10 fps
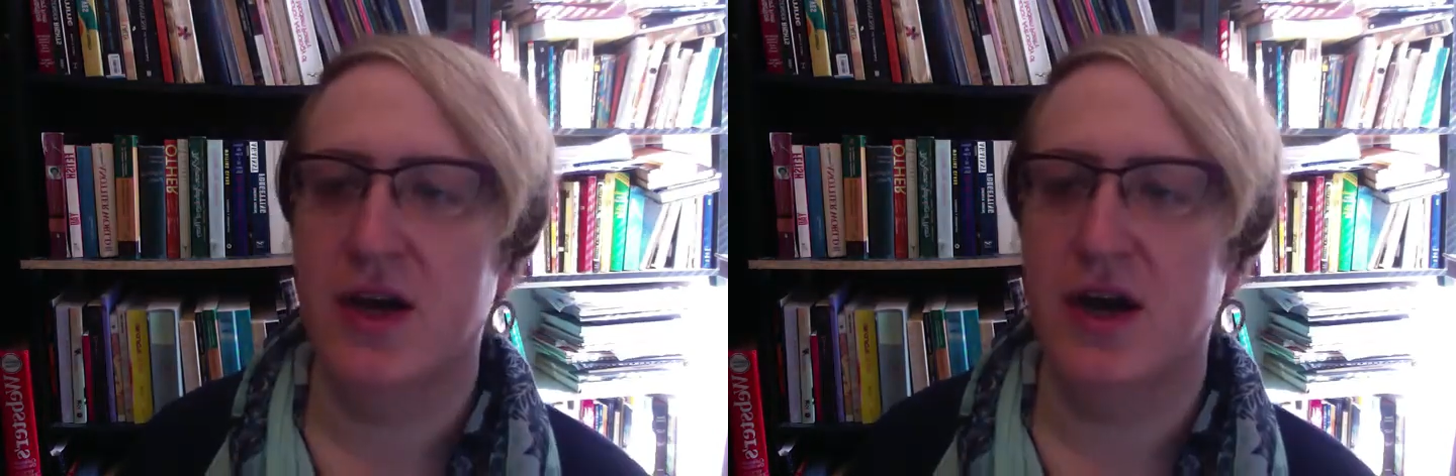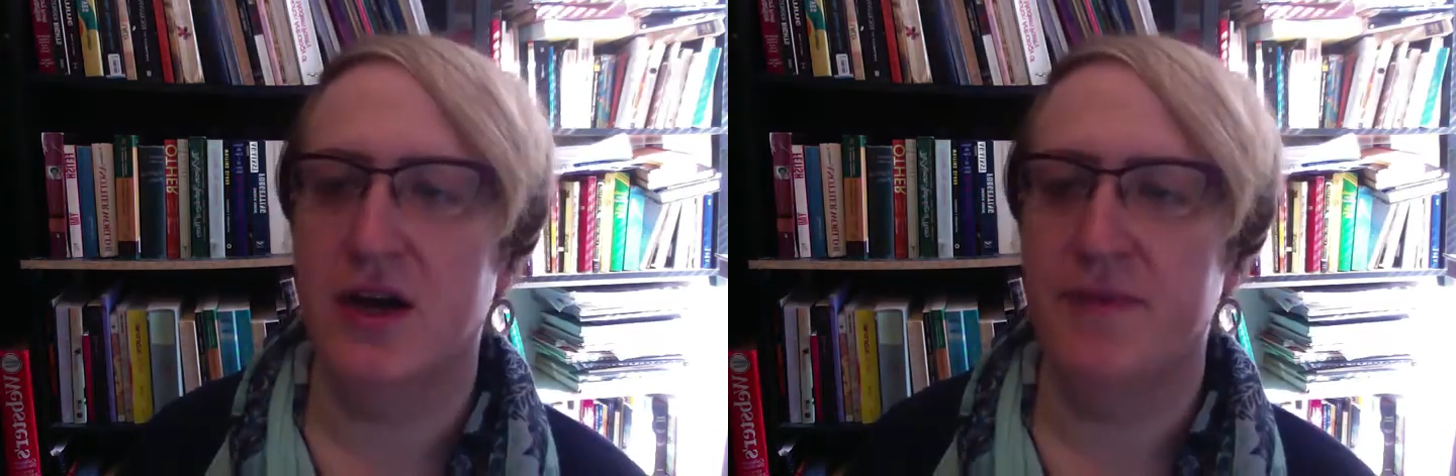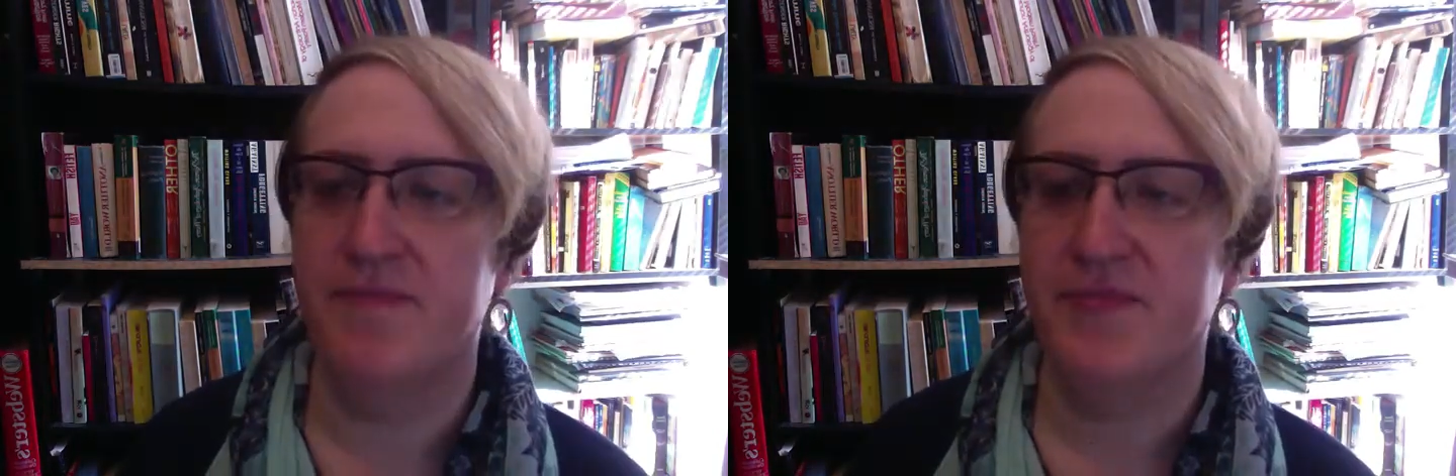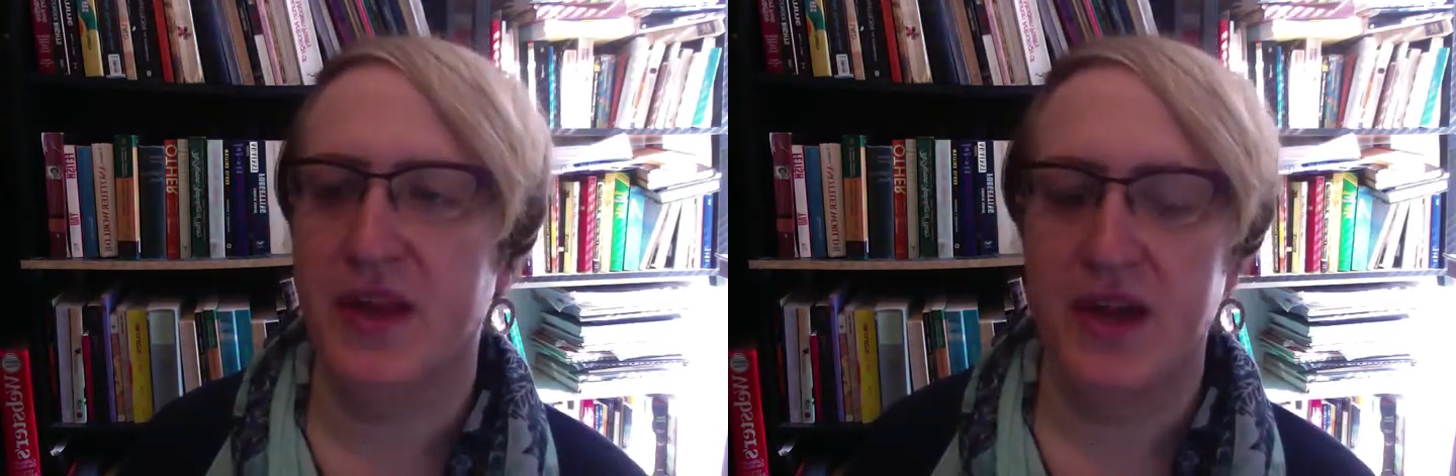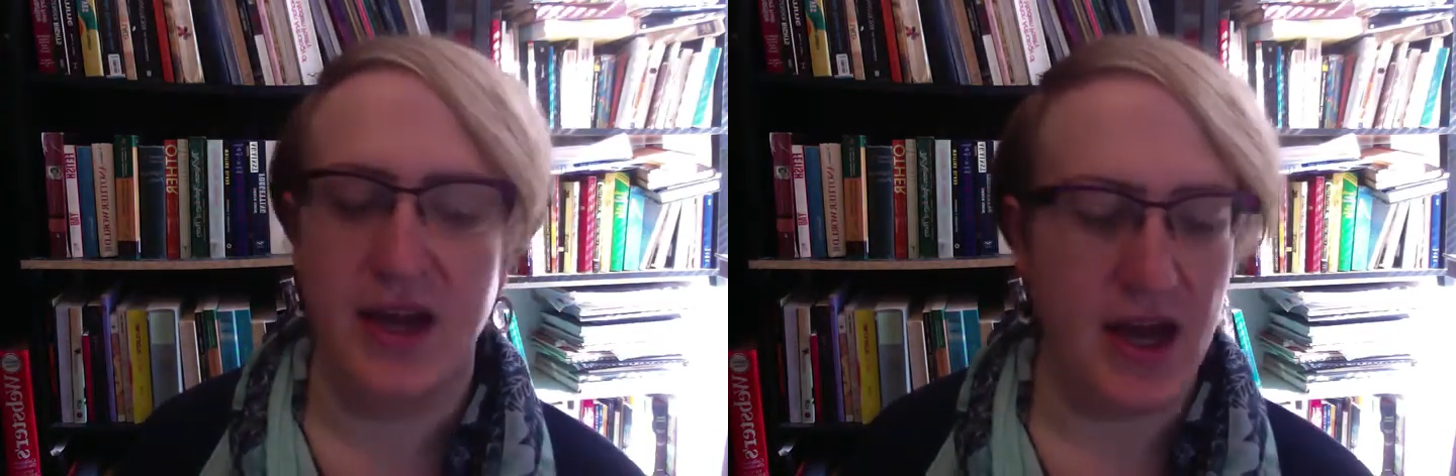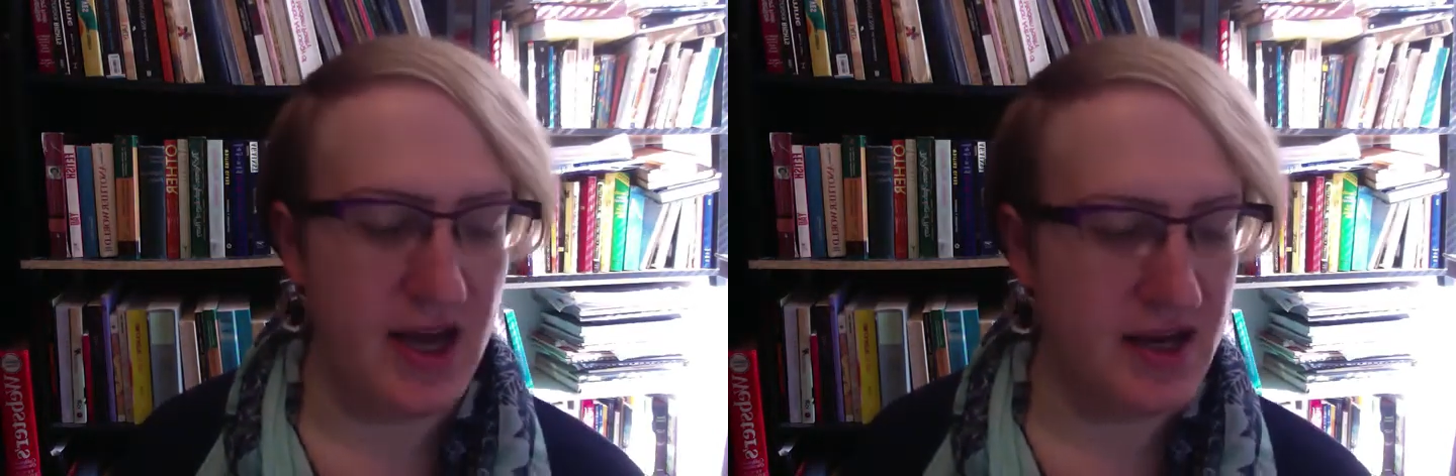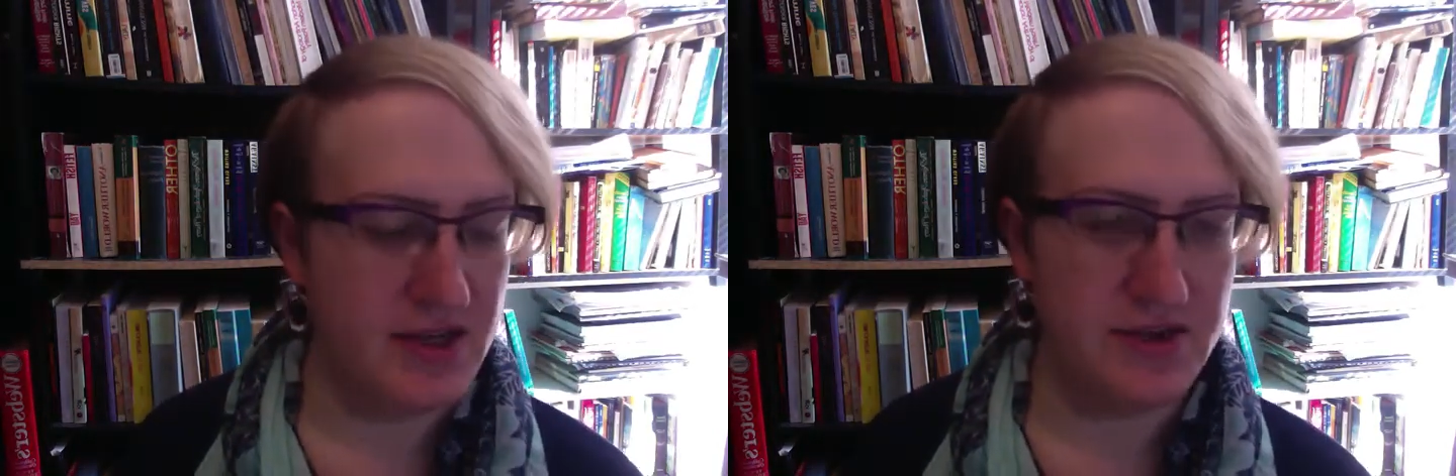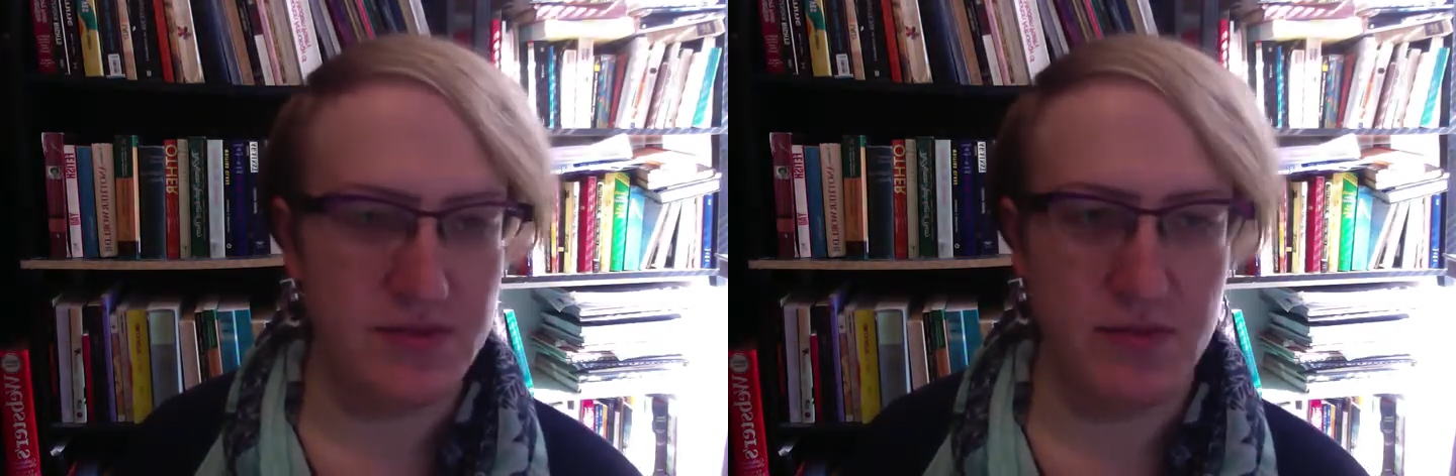um, and